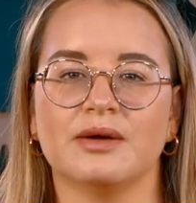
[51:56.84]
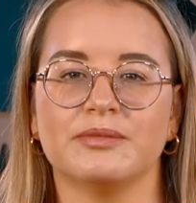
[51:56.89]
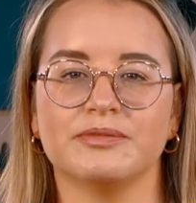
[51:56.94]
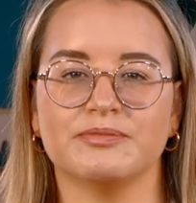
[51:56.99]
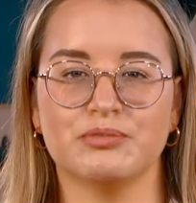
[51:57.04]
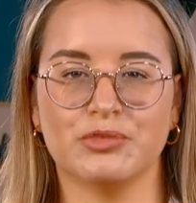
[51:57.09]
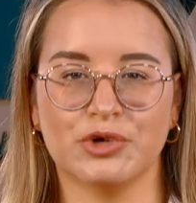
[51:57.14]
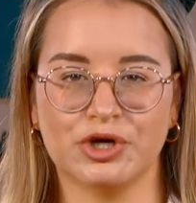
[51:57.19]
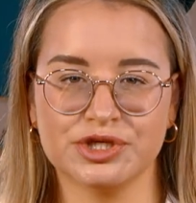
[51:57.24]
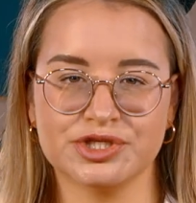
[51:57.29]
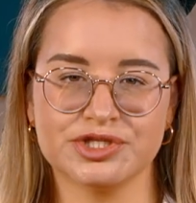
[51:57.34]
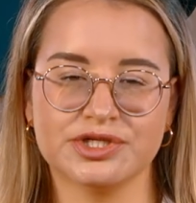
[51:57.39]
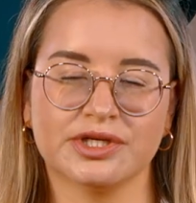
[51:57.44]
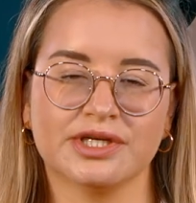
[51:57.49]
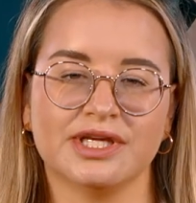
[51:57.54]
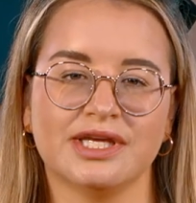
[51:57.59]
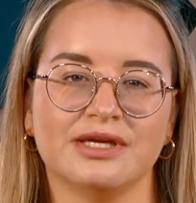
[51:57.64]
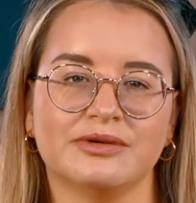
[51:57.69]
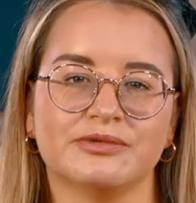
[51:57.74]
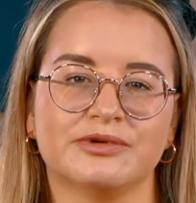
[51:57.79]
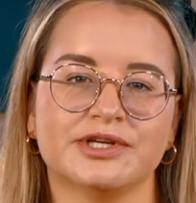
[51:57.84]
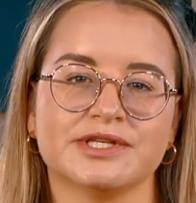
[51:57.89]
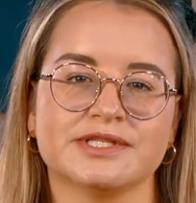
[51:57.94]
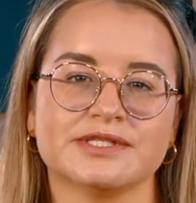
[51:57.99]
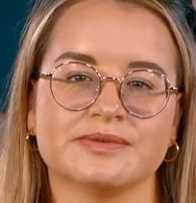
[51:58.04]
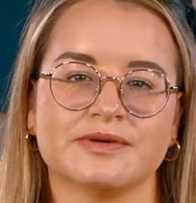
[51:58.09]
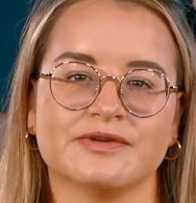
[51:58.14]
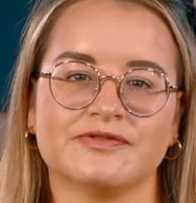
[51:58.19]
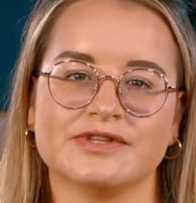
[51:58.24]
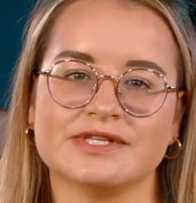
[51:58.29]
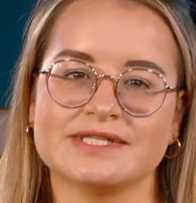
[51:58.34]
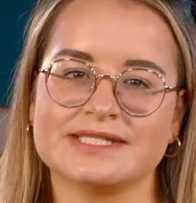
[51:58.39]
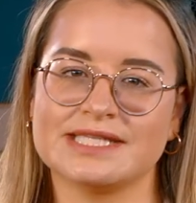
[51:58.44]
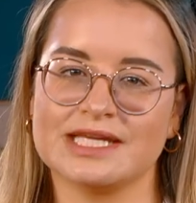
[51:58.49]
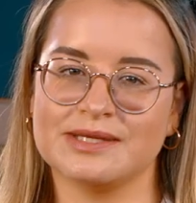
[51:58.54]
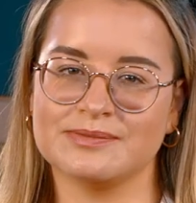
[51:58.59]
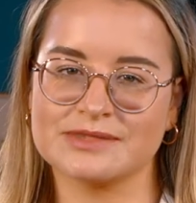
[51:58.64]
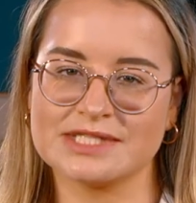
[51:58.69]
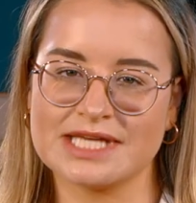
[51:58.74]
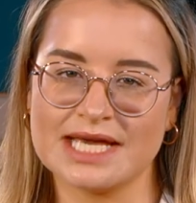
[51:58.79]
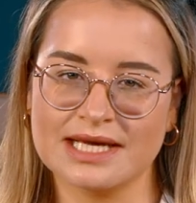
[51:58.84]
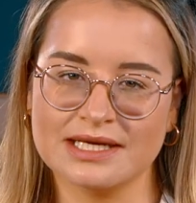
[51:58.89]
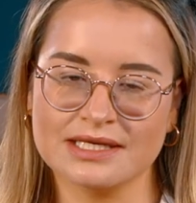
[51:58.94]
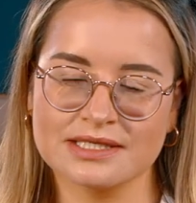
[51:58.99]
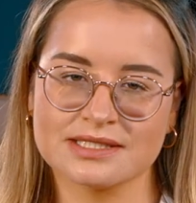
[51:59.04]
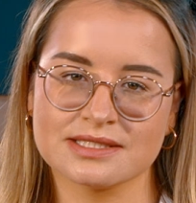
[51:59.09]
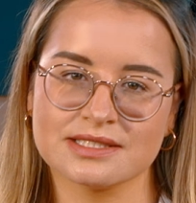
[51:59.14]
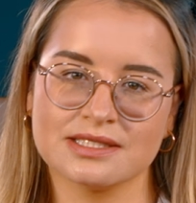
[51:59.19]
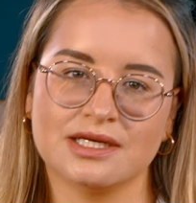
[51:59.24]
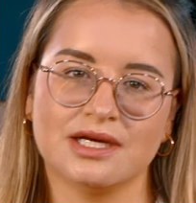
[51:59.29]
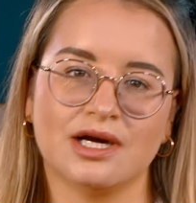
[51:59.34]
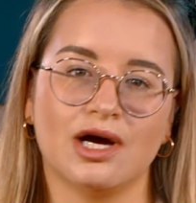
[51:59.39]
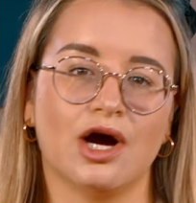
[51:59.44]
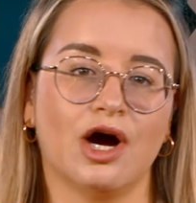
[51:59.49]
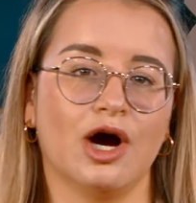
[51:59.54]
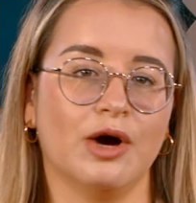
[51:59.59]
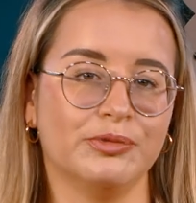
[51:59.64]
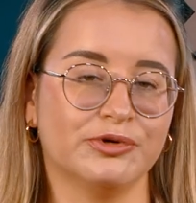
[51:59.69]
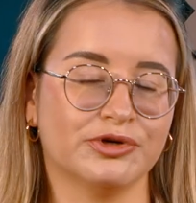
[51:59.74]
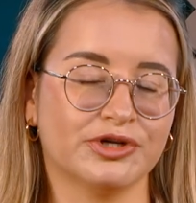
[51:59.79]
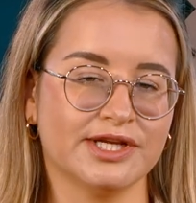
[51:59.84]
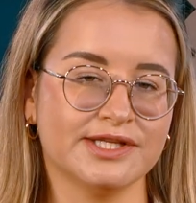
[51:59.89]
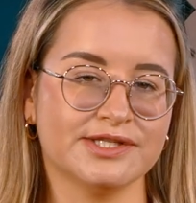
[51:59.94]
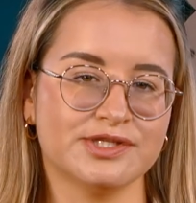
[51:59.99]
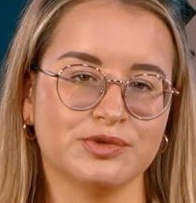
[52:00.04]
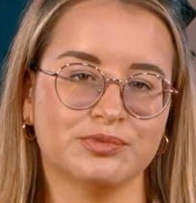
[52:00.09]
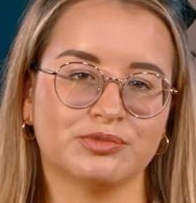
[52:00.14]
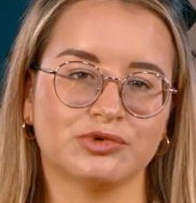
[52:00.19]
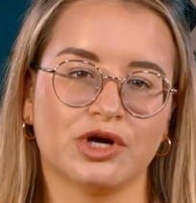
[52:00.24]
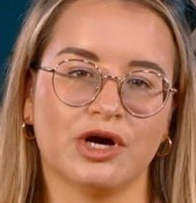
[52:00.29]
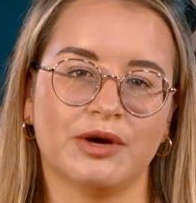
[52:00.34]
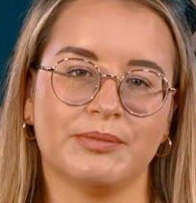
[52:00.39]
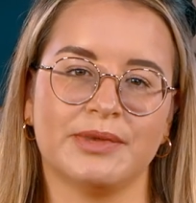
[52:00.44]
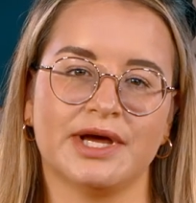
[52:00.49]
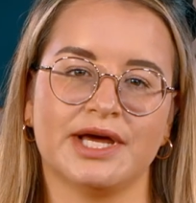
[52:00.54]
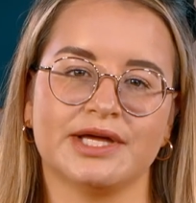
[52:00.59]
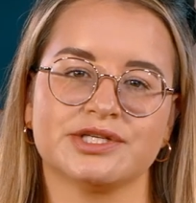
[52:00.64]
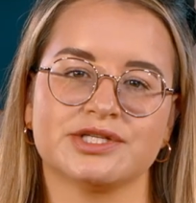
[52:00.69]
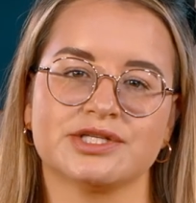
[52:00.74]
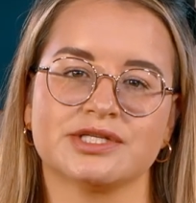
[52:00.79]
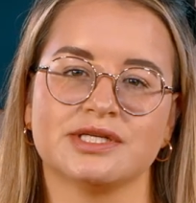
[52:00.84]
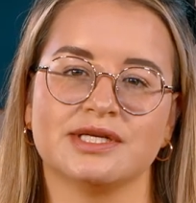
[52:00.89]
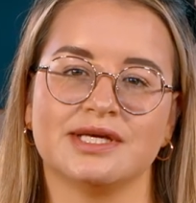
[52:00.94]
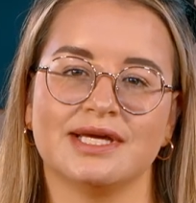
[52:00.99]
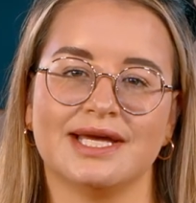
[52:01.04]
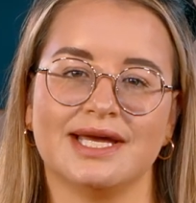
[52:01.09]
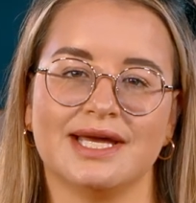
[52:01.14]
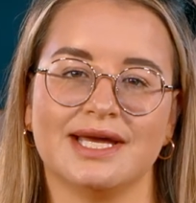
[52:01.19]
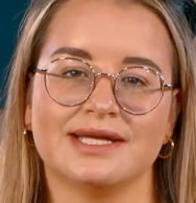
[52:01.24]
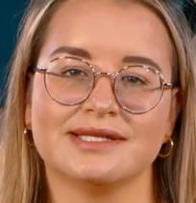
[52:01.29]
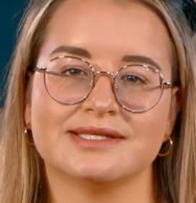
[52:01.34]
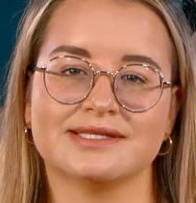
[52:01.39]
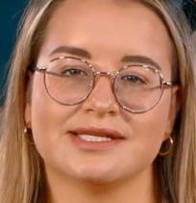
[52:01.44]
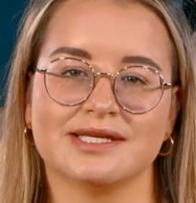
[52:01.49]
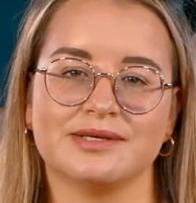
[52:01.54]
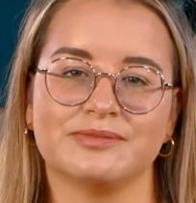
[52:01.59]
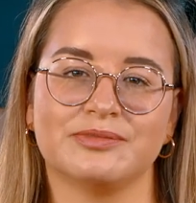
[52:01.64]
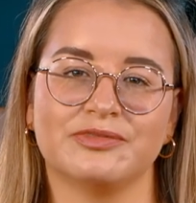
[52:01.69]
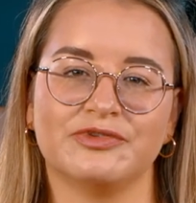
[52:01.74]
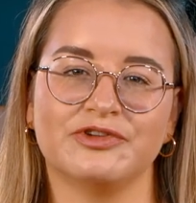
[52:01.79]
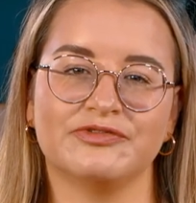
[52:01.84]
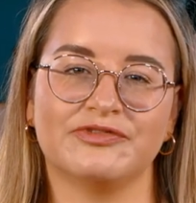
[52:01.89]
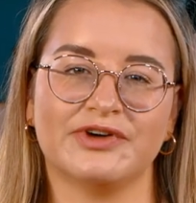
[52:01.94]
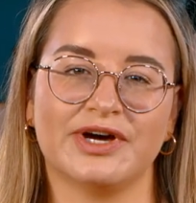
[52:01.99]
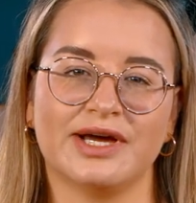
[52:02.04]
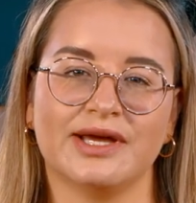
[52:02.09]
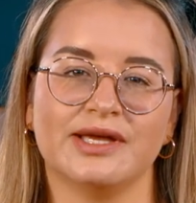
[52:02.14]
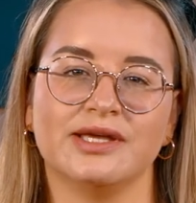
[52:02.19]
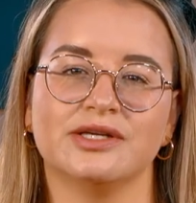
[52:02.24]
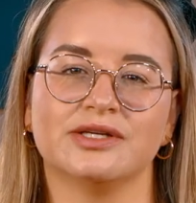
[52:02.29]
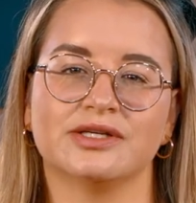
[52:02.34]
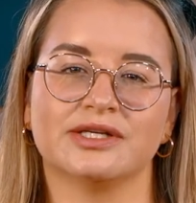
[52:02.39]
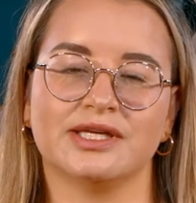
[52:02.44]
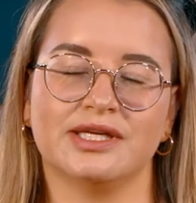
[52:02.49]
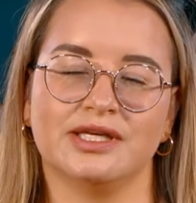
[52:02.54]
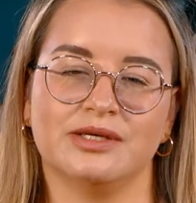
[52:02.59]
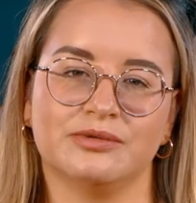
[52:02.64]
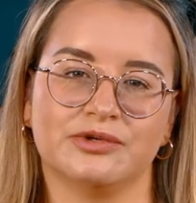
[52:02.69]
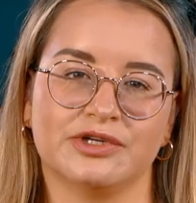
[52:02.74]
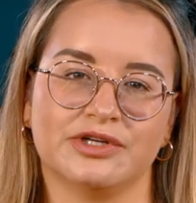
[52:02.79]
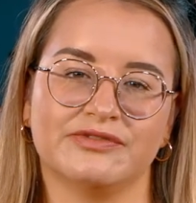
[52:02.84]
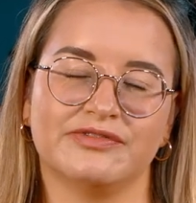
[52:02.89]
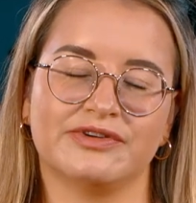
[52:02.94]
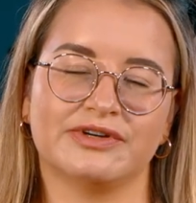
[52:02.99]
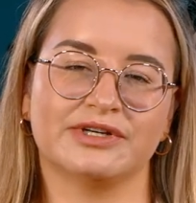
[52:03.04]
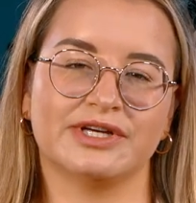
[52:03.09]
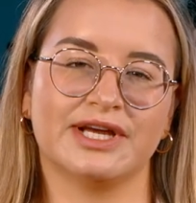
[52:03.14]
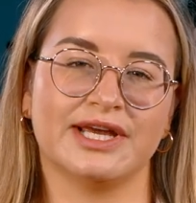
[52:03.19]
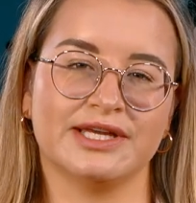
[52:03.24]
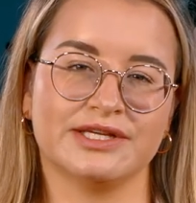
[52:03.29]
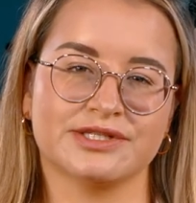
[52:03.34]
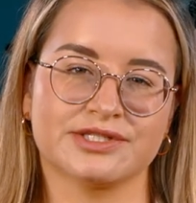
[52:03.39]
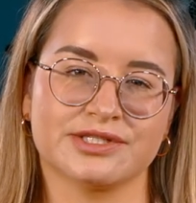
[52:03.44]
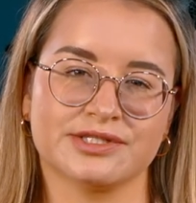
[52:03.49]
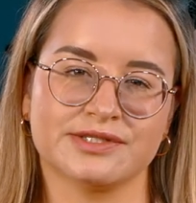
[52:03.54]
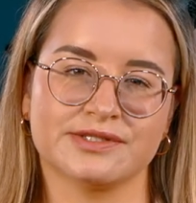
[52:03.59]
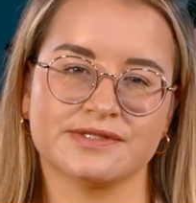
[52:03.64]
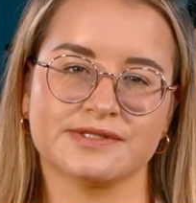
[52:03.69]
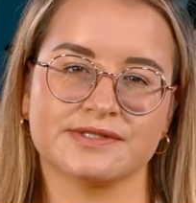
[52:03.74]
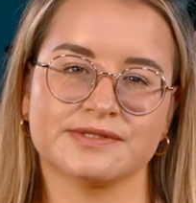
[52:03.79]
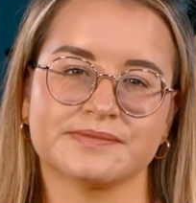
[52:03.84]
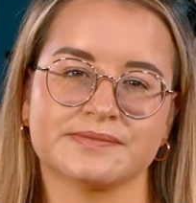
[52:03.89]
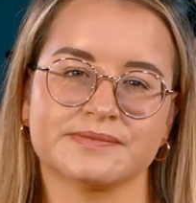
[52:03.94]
Merge your keywords with the same text, upgrade to broad match, and simplify your keyword variations.